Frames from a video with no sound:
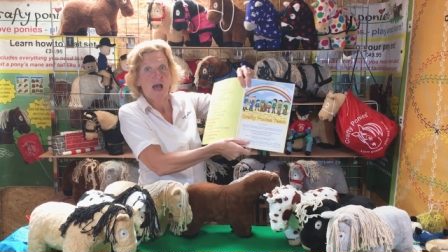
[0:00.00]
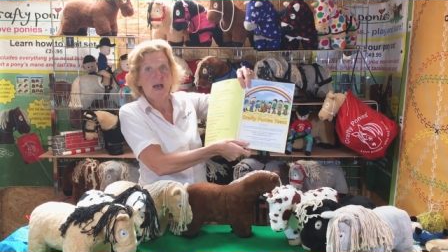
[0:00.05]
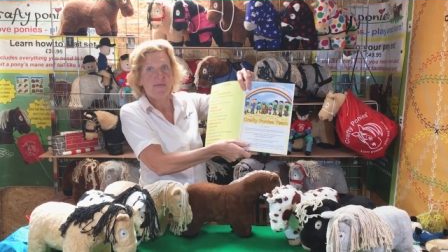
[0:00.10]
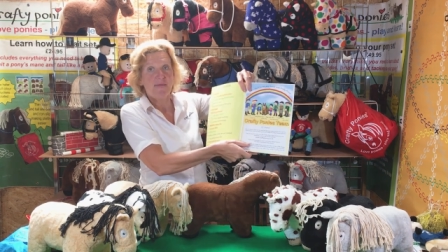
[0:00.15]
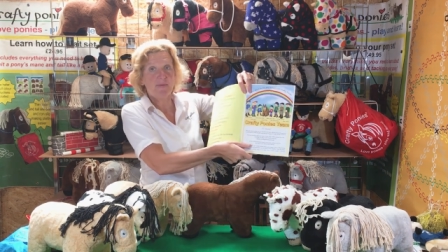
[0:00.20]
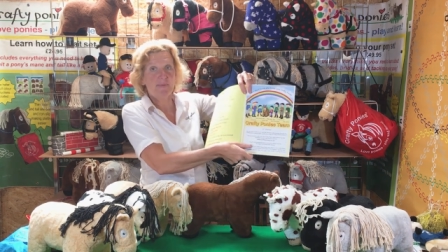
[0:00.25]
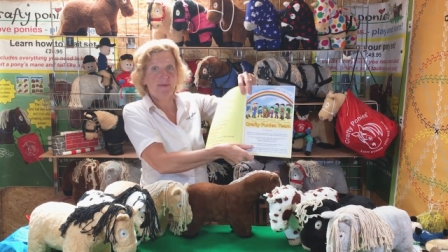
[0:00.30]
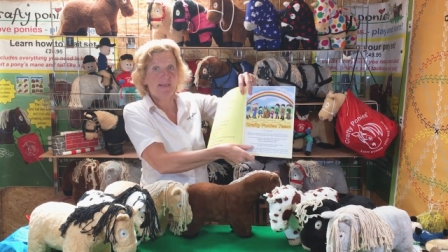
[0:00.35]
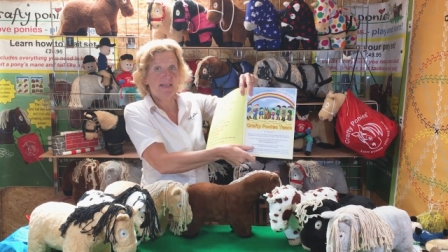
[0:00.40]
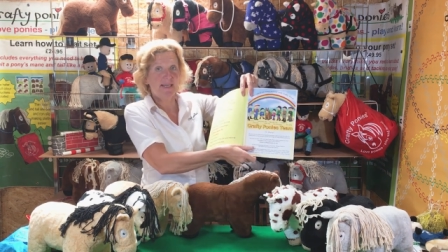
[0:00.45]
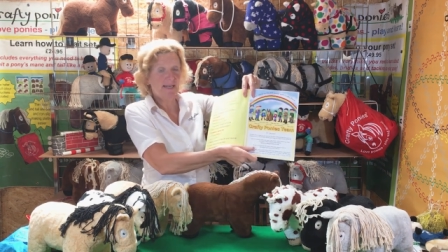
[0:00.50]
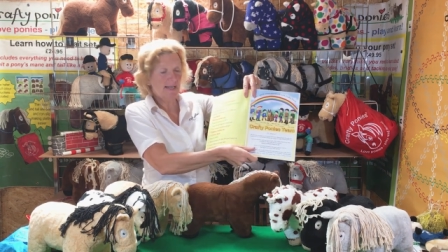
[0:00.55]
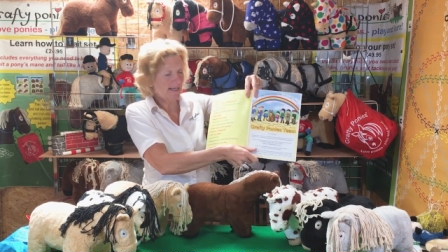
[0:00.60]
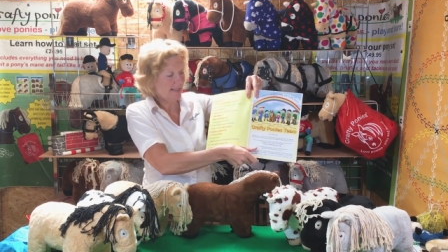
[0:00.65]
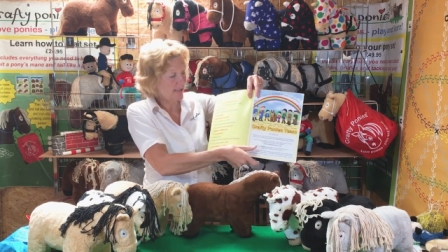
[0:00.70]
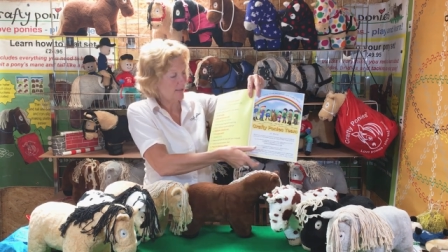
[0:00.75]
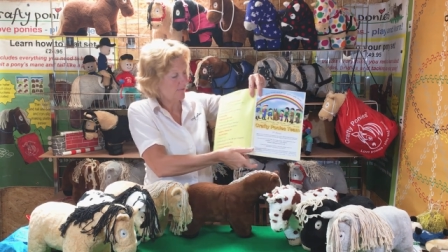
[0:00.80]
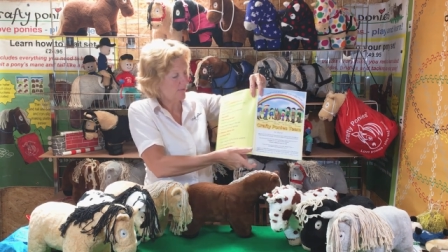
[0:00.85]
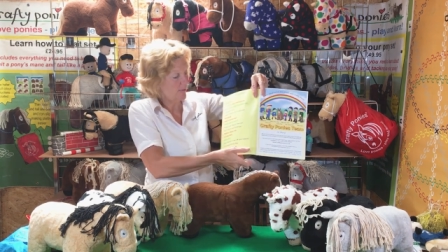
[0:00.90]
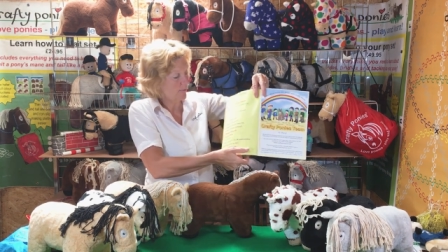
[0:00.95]
At the
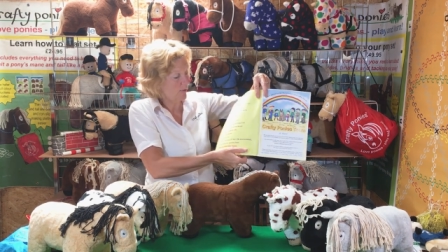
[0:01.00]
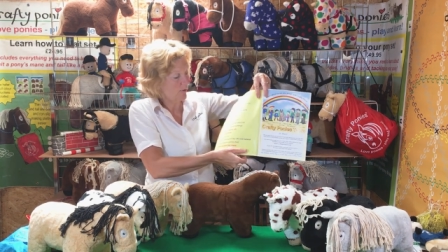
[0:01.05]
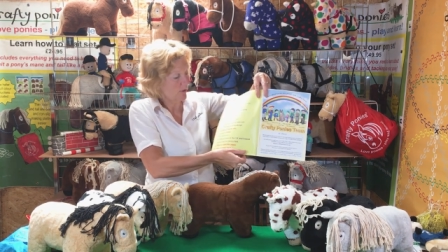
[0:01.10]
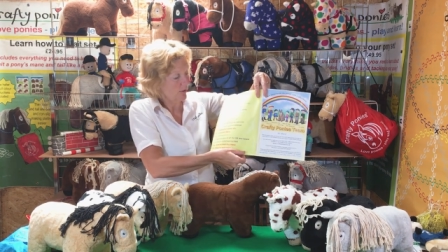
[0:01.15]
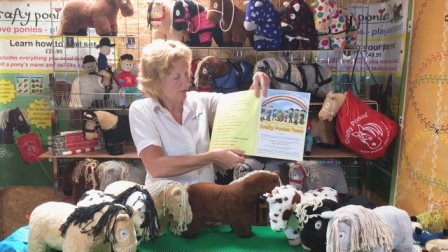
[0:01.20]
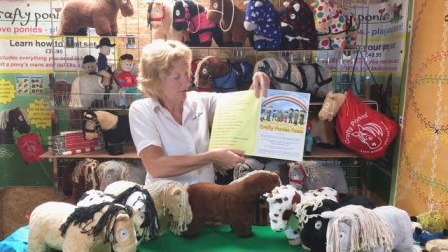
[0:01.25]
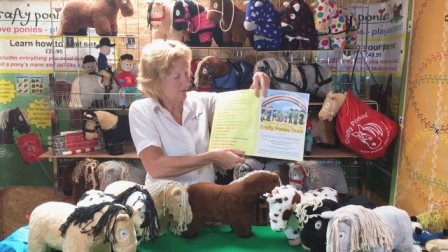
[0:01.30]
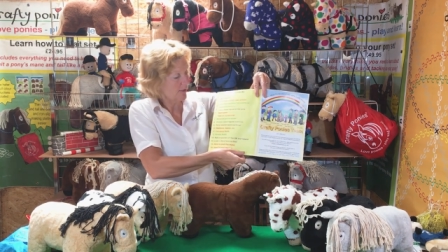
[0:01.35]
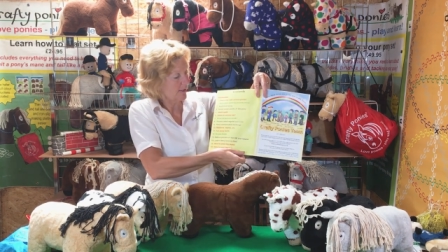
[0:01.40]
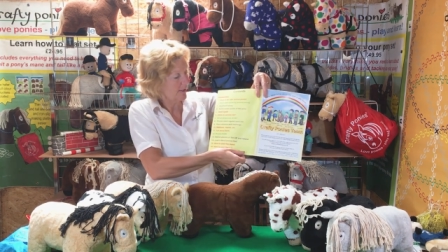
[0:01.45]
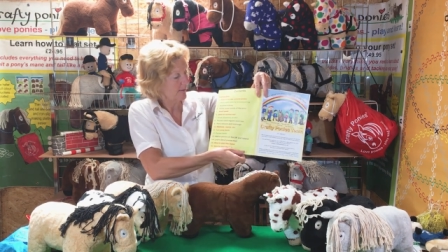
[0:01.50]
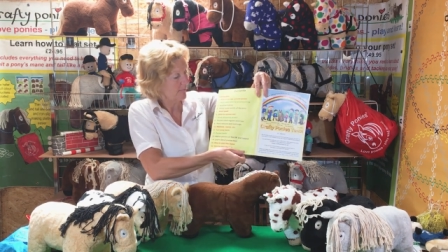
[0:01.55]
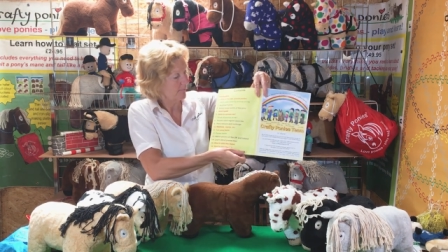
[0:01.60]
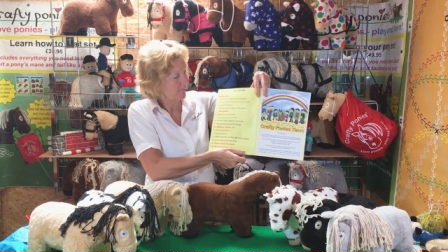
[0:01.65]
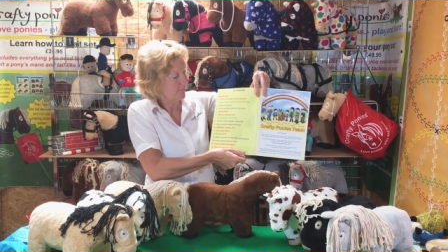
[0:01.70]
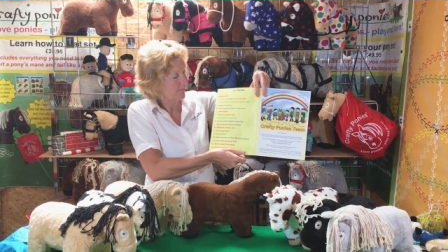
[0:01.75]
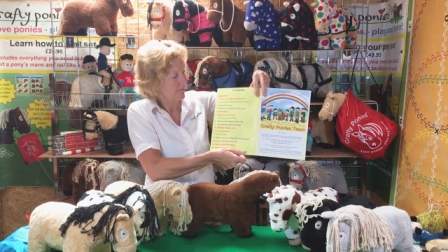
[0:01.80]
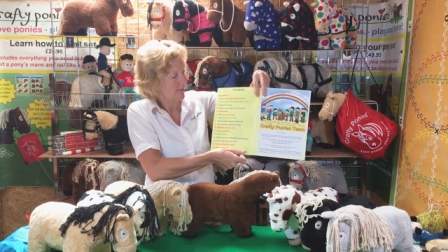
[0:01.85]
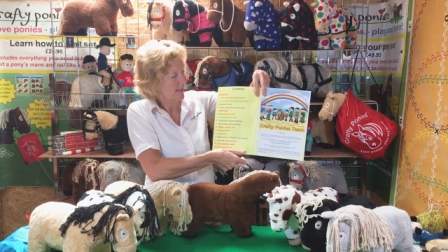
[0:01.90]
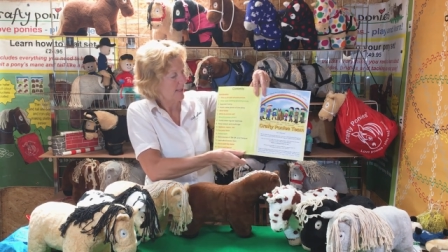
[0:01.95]
beginning of the book,
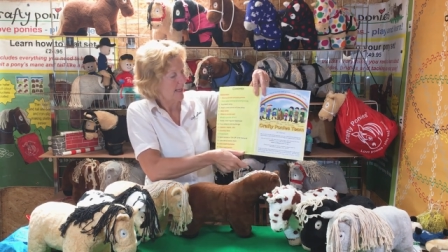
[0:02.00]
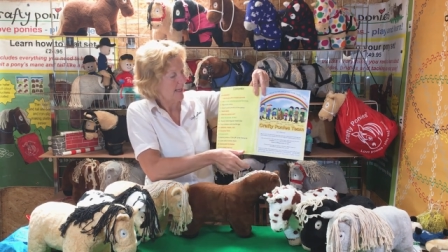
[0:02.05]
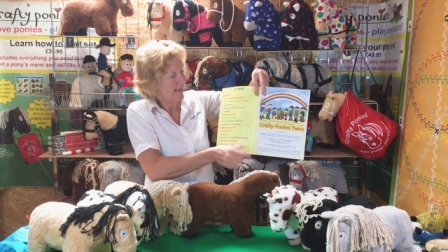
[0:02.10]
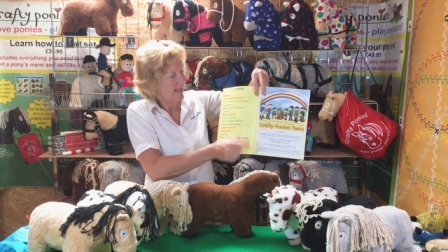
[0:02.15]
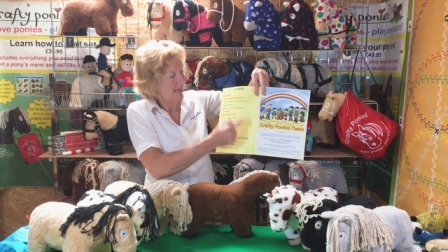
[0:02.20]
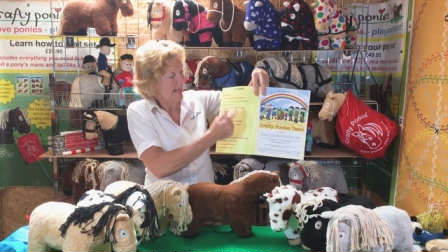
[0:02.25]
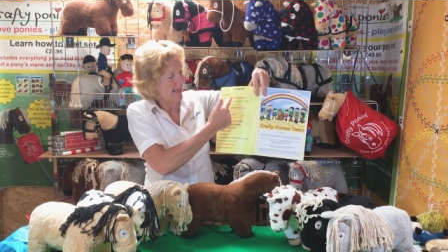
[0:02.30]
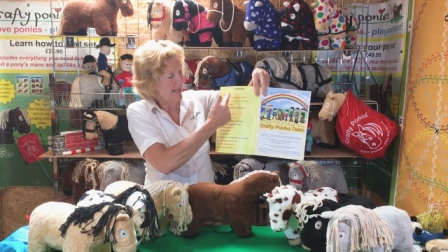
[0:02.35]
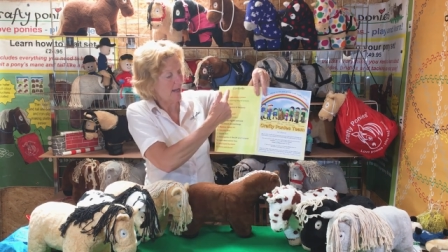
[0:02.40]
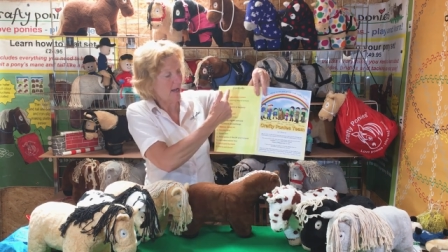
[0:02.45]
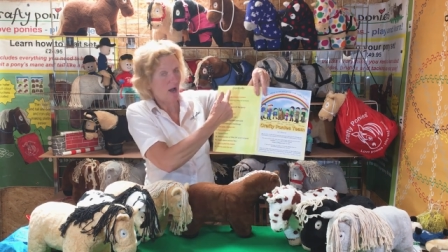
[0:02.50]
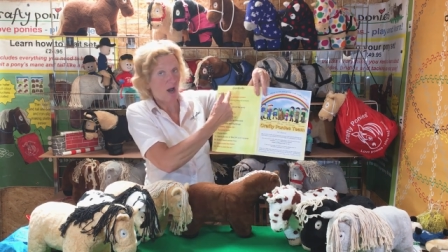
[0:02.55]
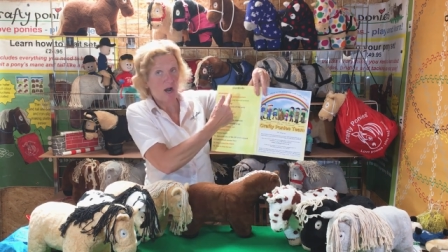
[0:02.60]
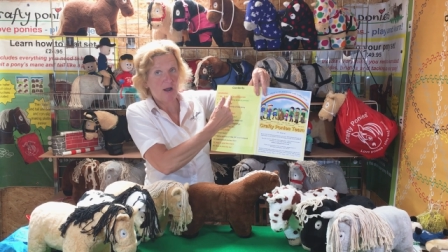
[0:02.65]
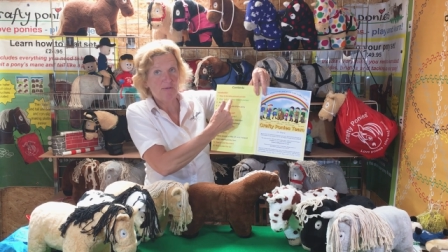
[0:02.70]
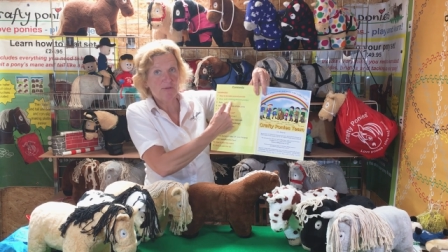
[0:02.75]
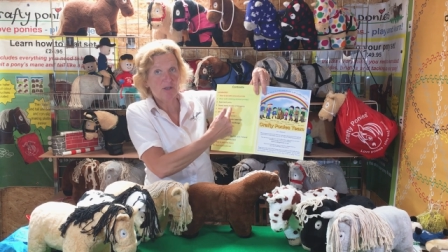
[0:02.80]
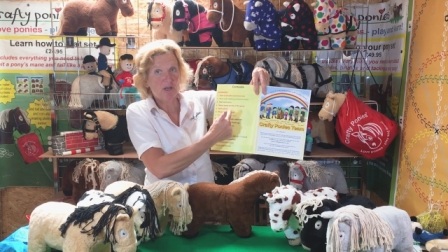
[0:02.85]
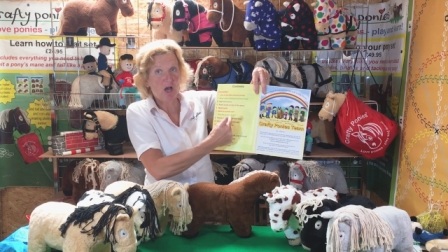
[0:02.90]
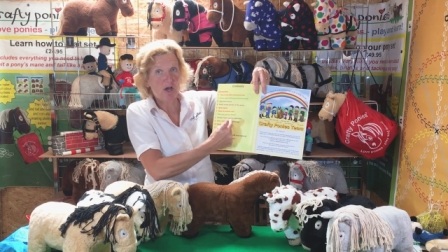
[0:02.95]
here
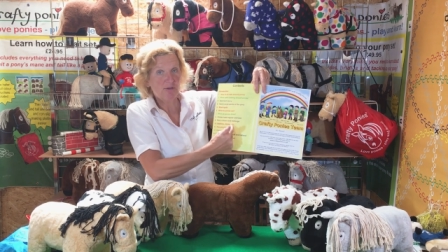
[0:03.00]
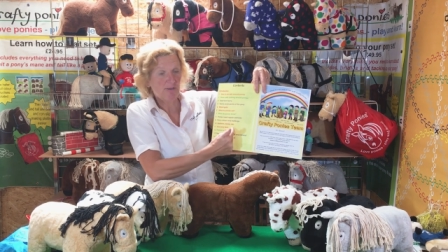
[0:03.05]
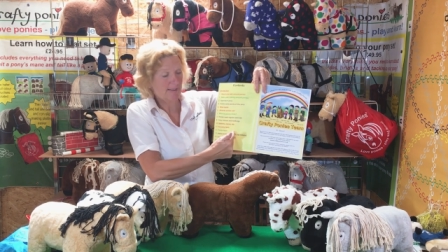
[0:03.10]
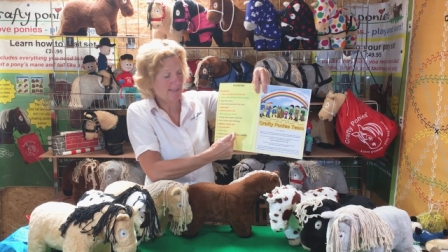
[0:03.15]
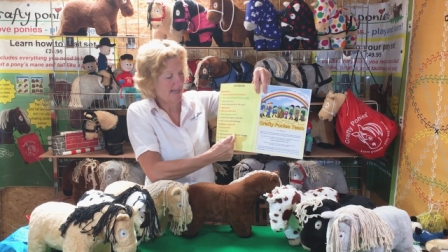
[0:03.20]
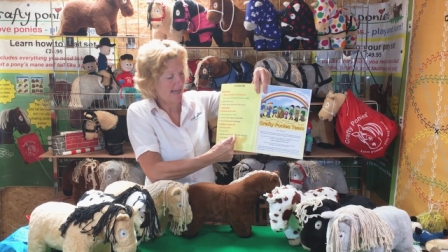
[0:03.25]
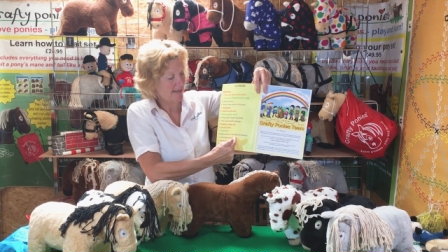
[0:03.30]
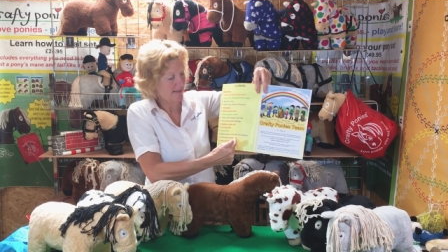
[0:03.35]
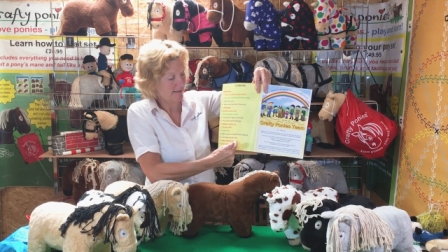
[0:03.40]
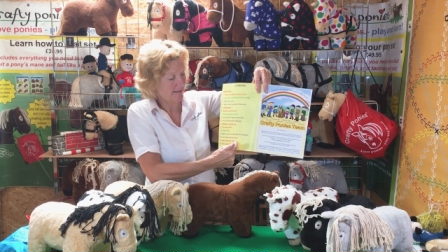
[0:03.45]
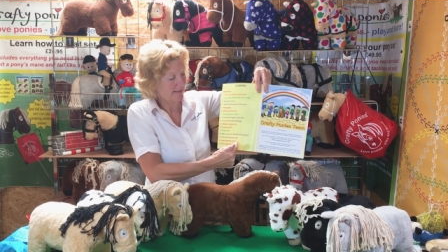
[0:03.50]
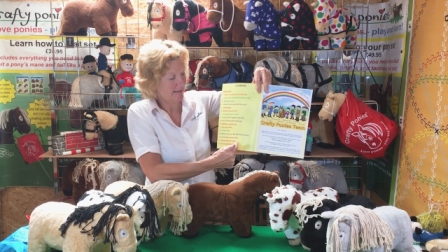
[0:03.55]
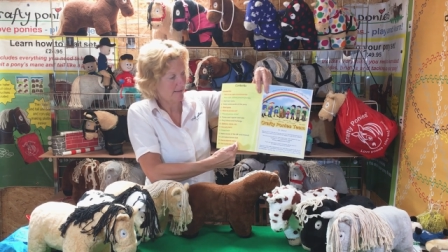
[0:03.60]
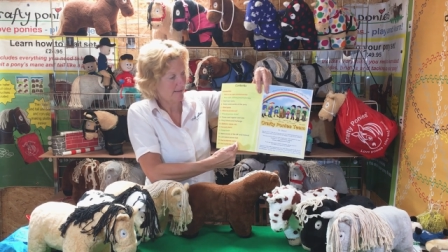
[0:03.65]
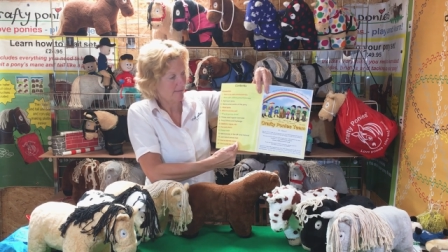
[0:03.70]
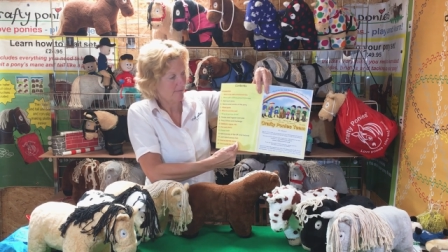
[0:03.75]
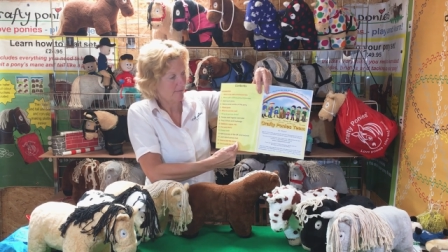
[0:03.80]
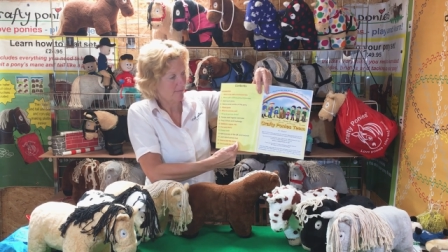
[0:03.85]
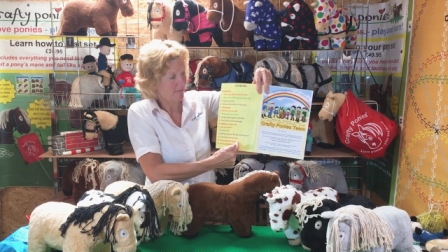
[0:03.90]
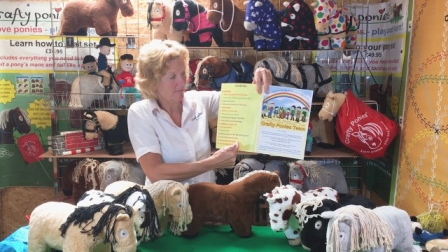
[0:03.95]
are the
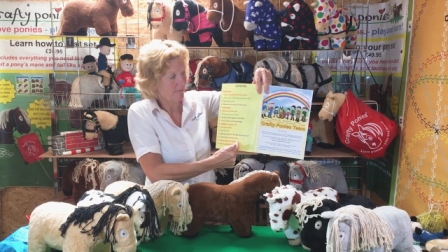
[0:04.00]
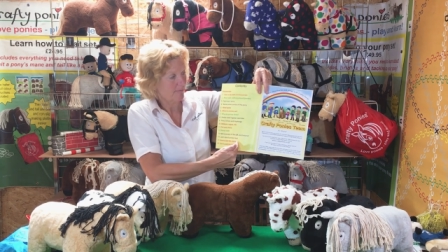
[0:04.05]
contents.